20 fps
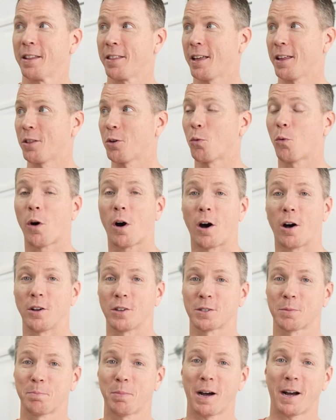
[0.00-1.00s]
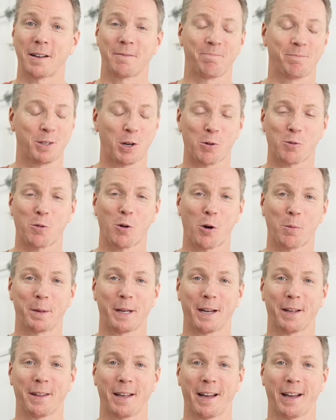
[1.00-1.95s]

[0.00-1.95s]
than the walls, but don't quote me on